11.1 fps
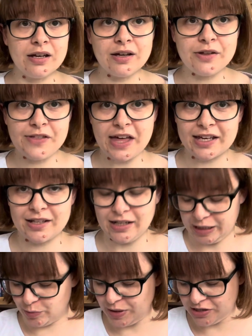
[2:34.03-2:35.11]
thick
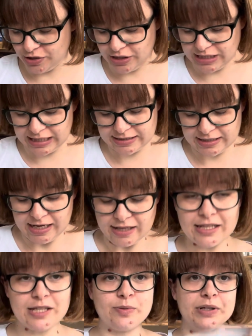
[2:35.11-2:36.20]
like winter Oodies,
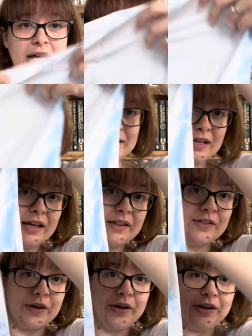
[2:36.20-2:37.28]
this one has
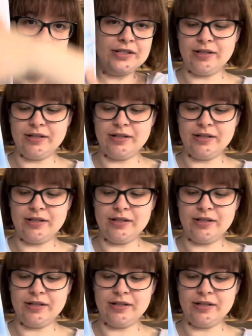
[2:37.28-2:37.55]
the hood.